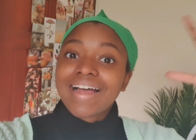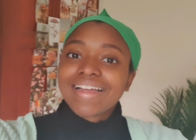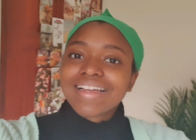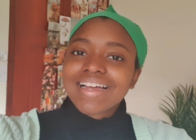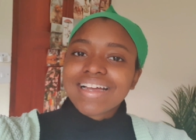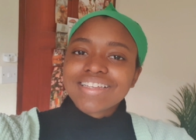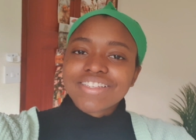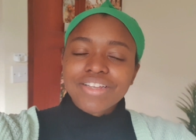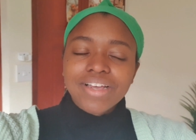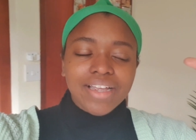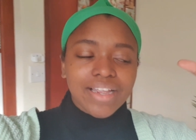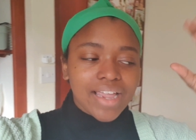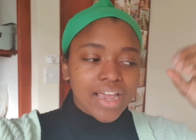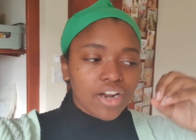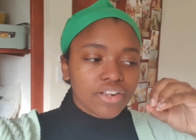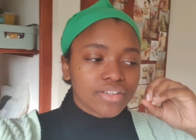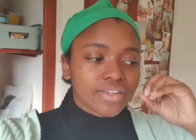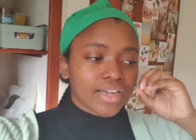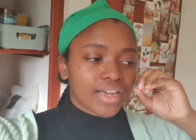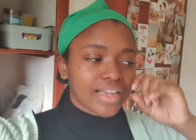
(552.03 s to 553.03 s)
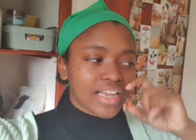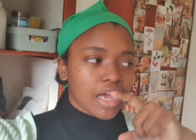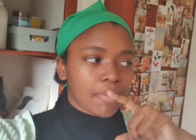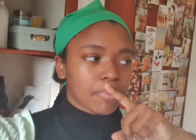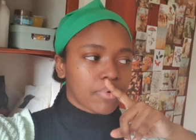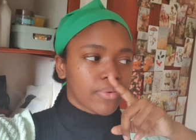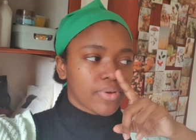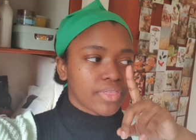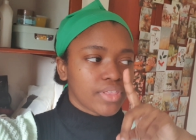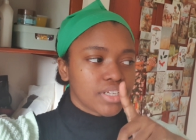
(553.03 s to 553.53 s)
Hi guys, I kind of took a
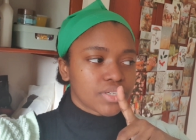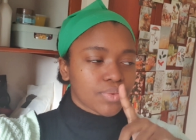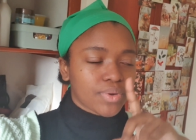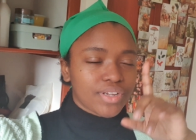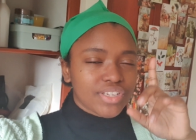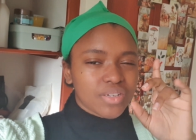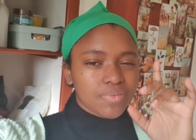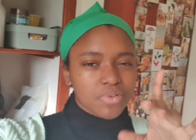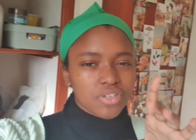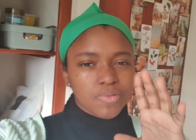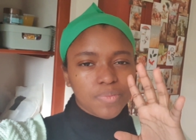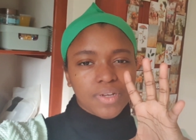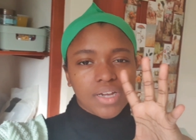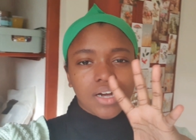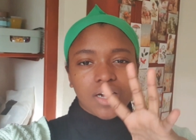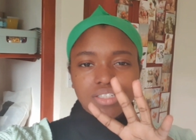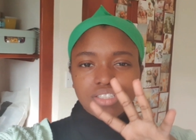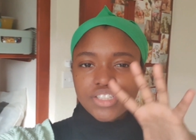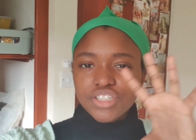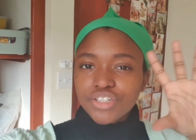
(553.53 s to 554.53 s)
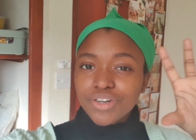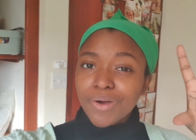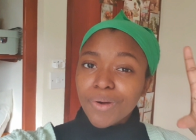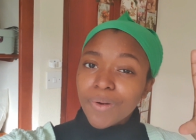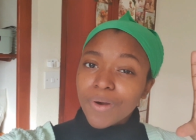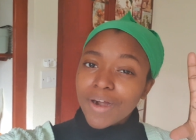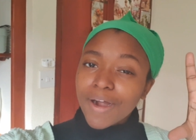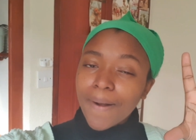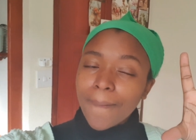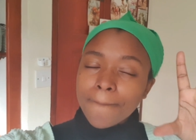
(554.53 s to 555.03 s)
gamble with this one. It's supposed to be cottage
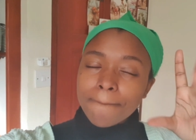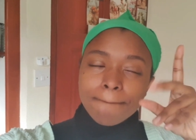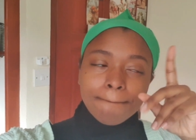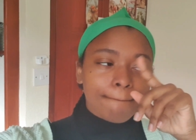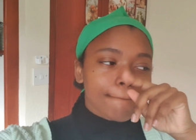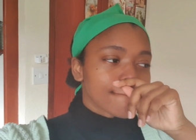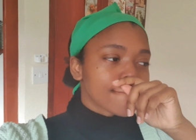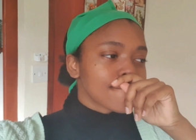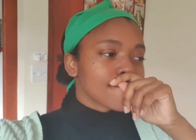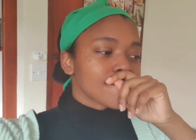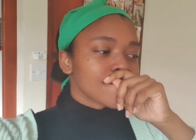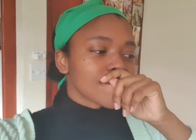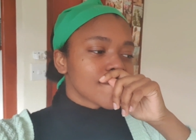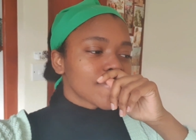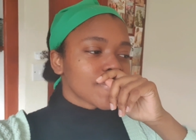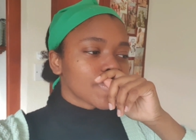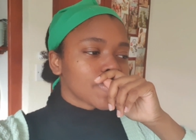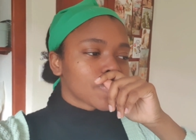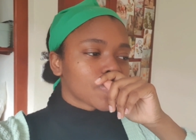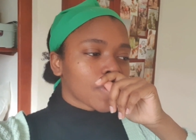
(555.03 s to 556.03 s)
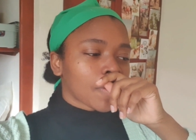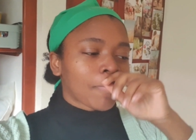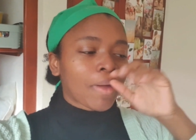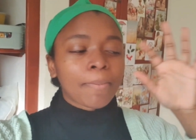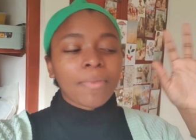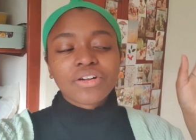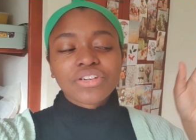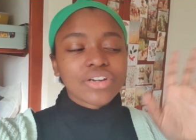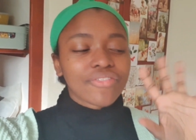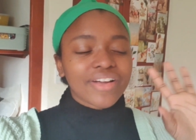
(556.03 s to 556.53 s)
core, but
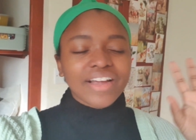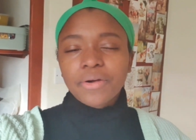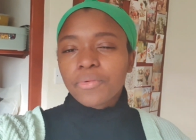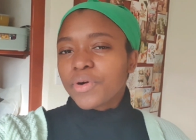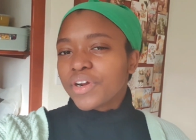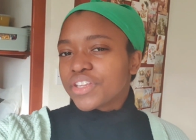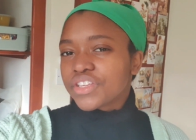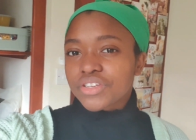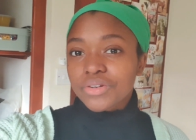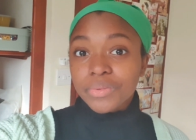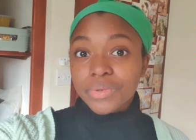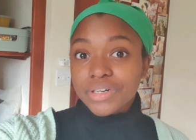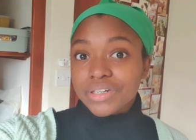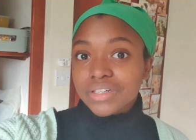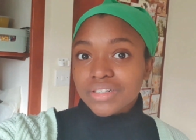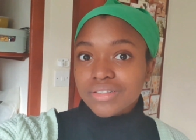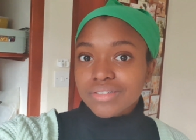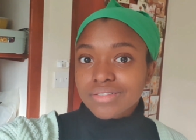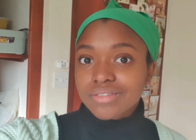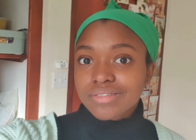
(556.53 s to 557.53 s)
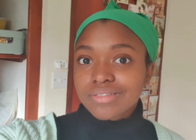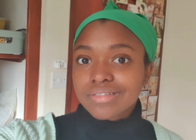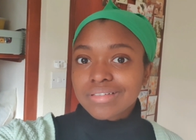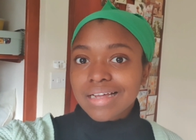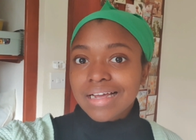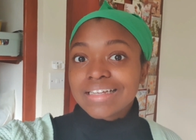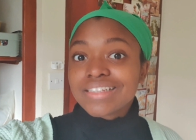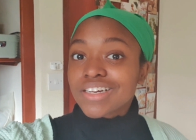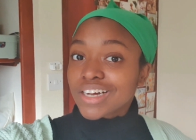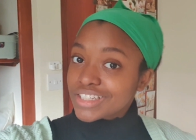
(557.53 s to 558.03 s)
I'm not sure if I can wear it to work.
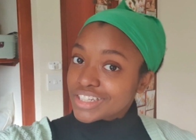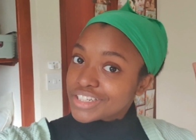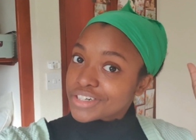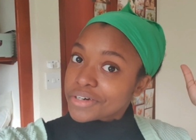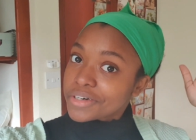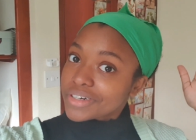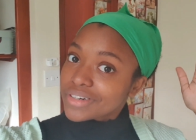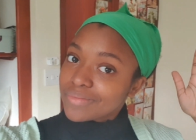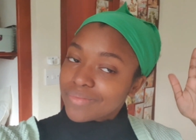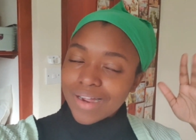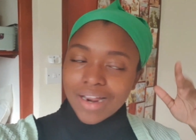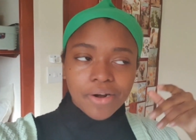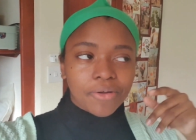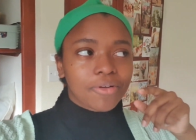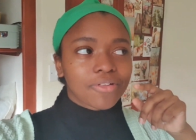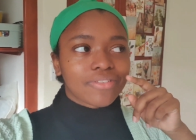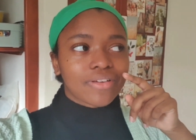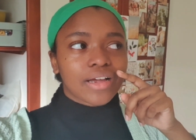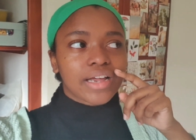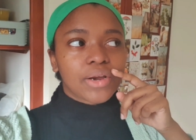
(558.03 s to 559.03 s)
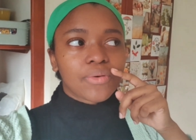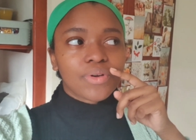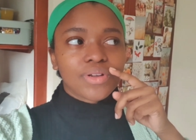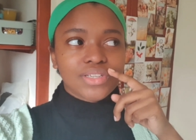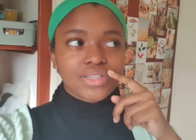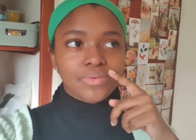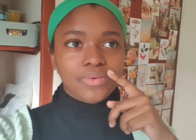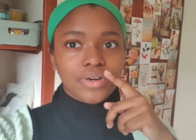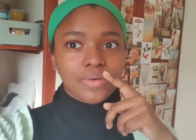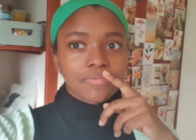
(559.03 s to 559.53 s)
It's cottage core, but I don't know if I can wear
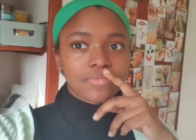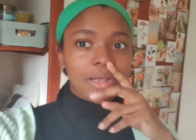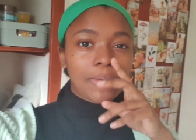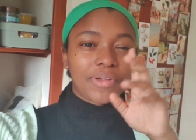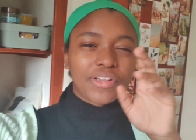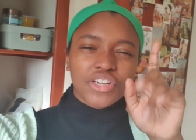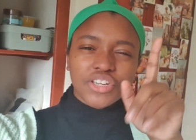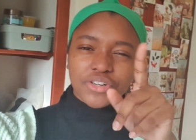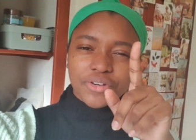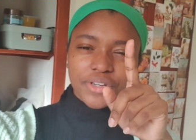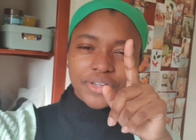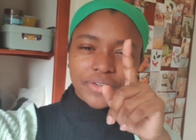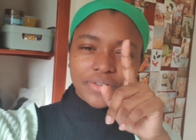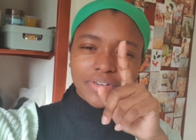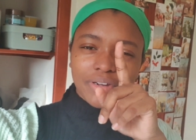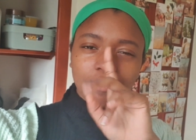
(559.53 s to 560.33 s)
it to work. So I'm going to show you.